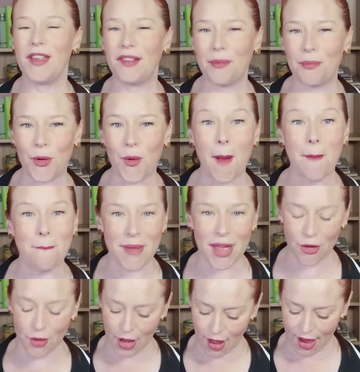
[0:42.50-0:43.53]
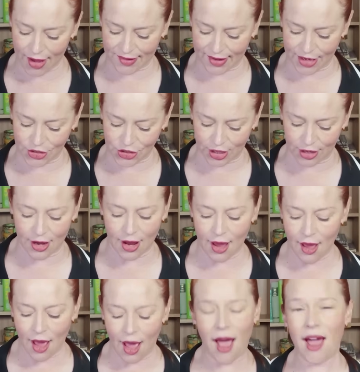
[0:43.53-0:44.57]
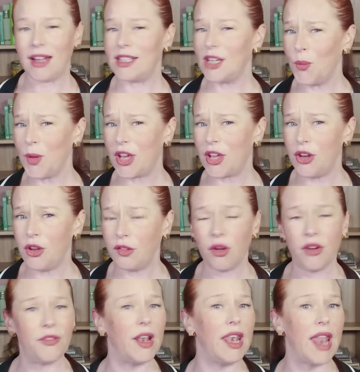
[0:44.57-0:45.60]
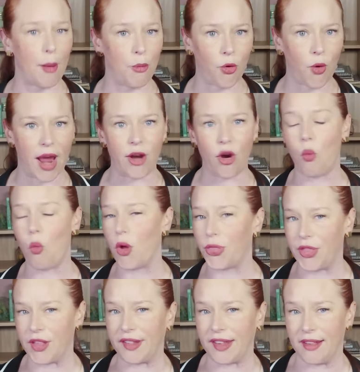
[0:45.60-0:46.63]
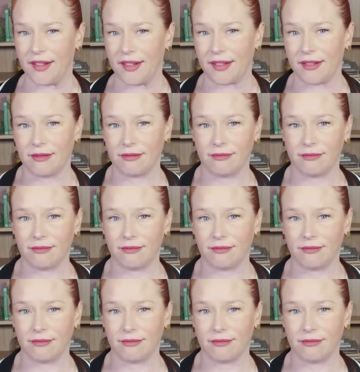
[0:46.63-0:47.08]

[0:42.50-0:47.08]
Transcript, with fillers: visible mineralization. Uh, tell me, can you sort of elaborate on what this is?